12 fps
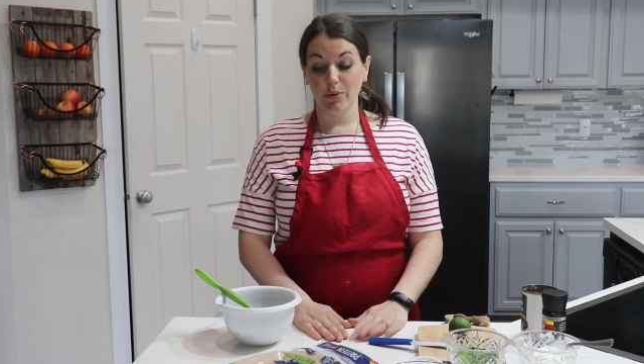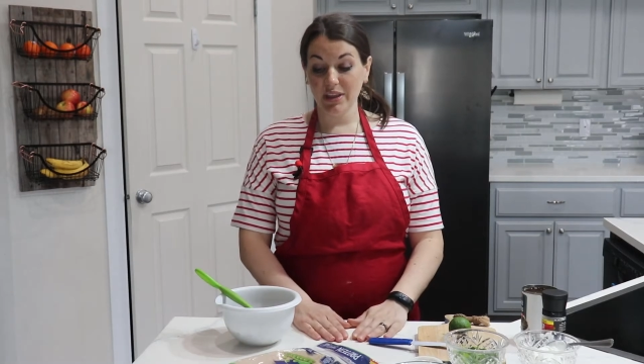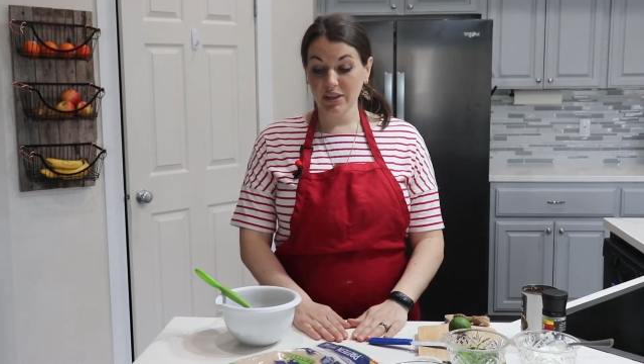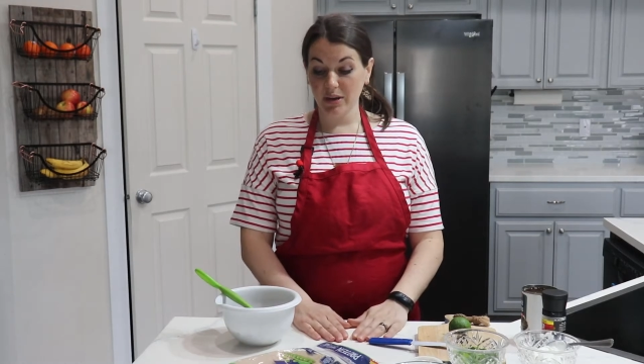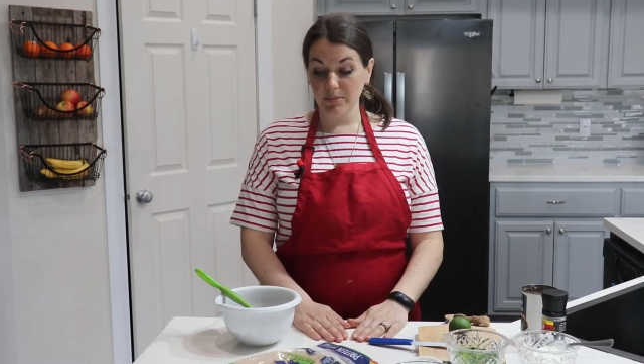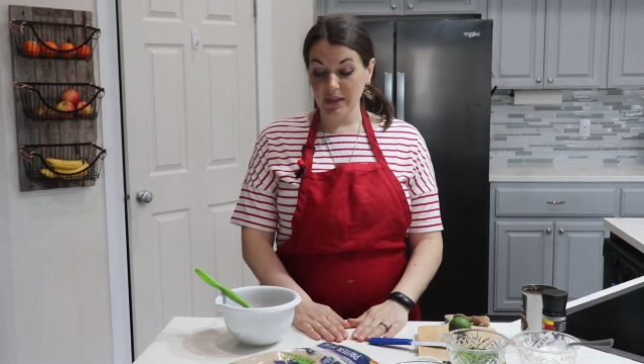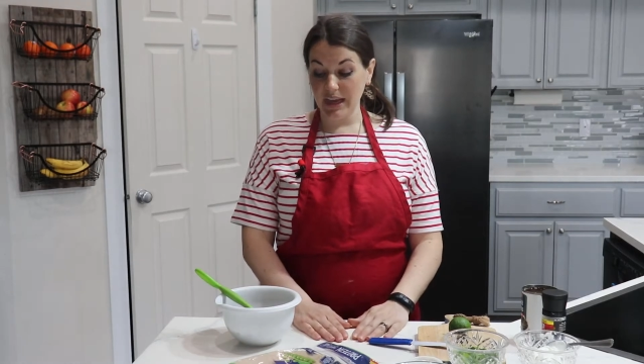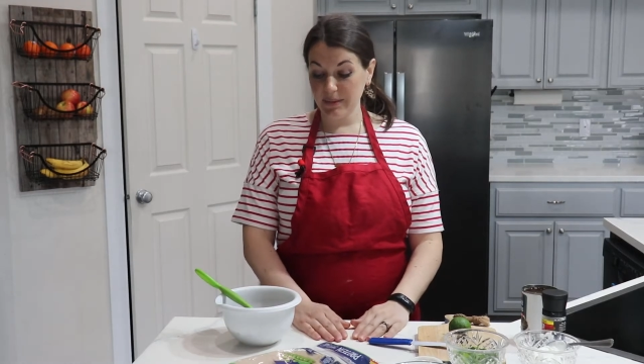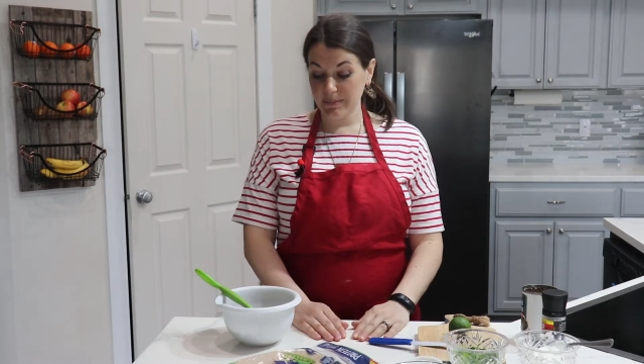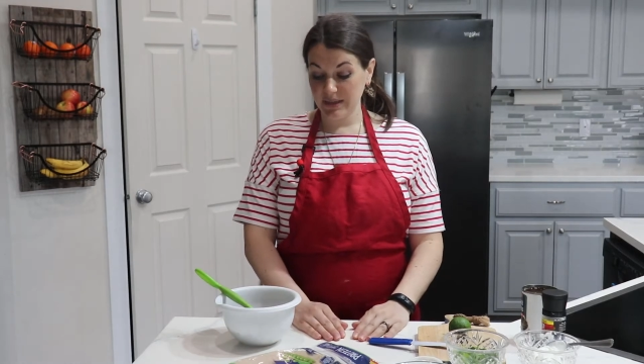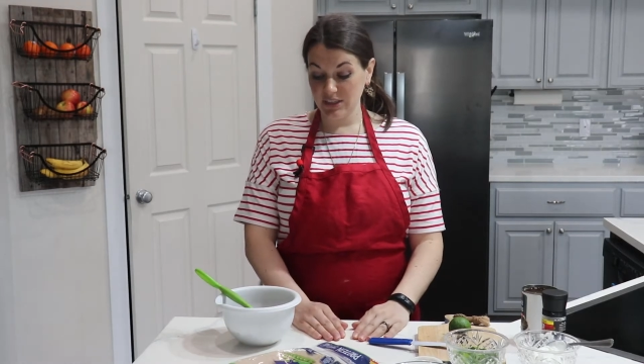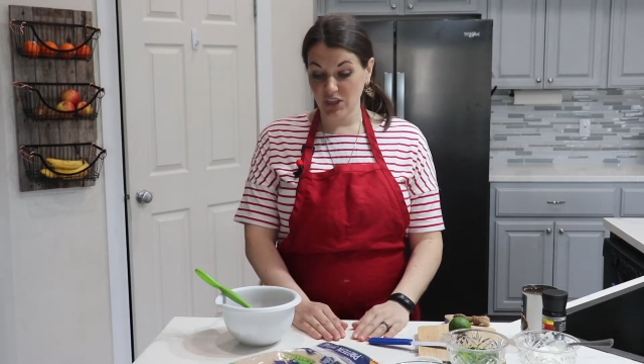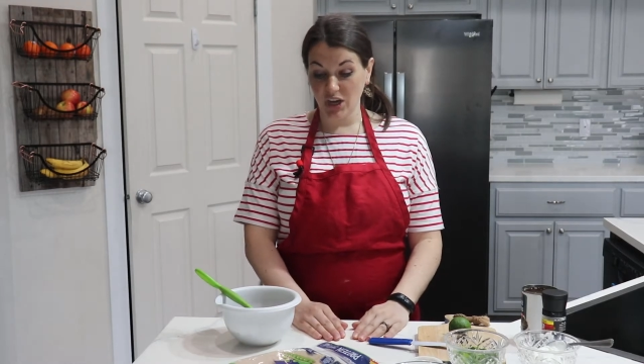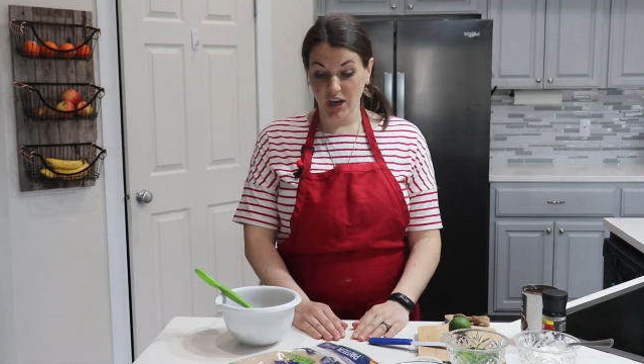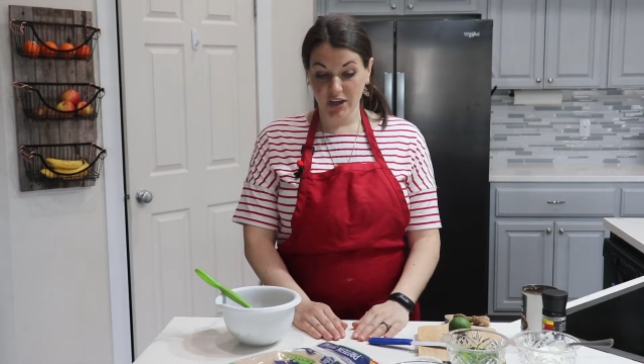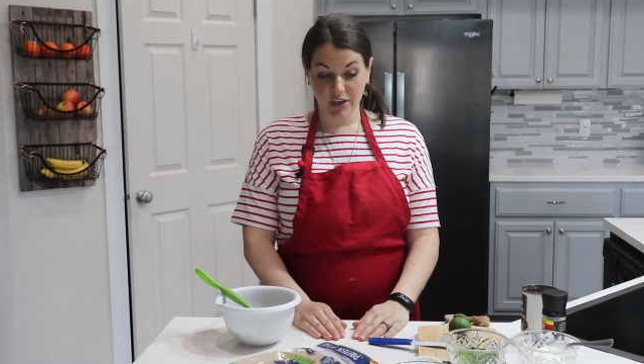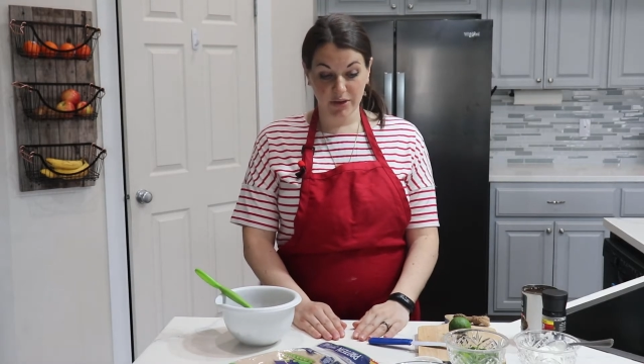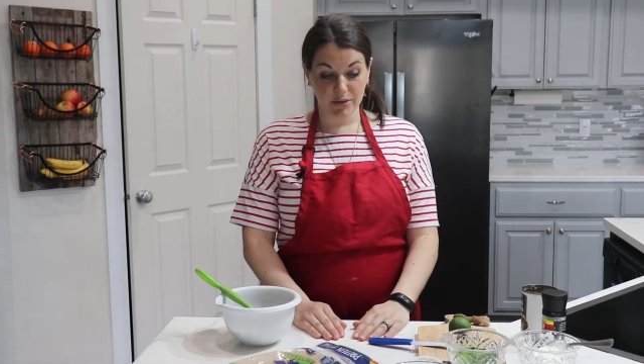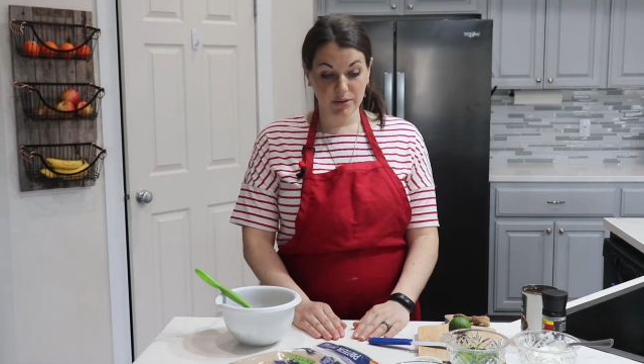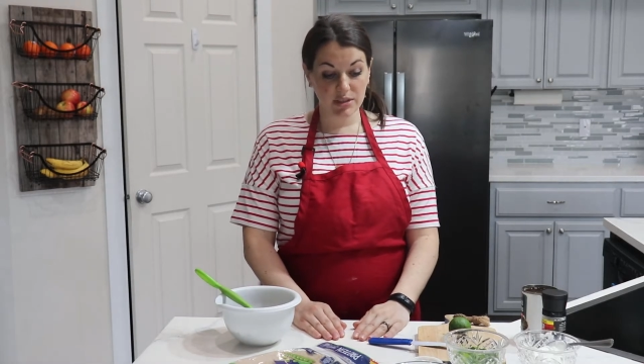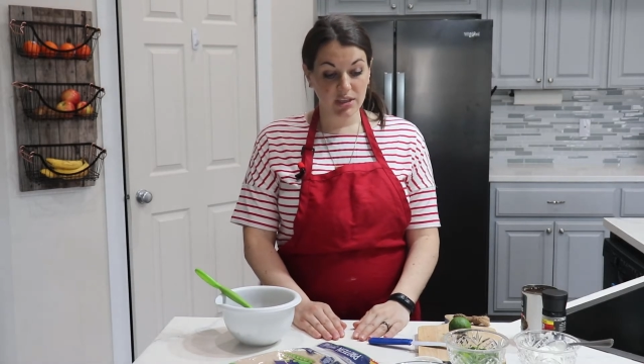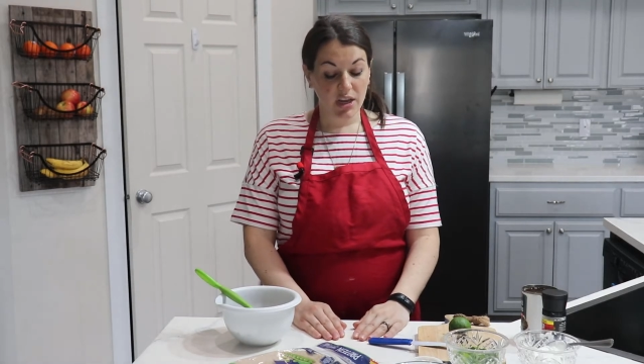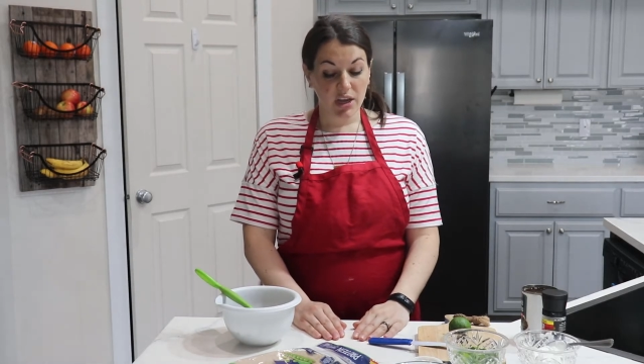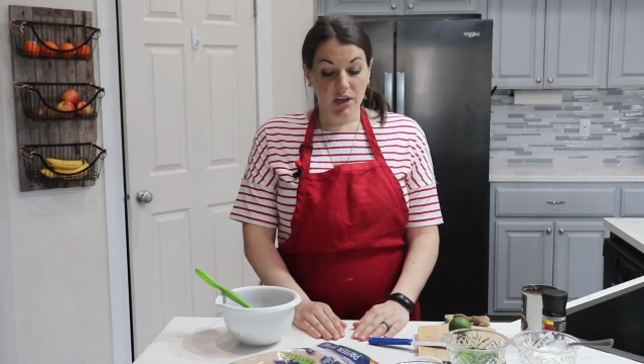with our black bean tacos,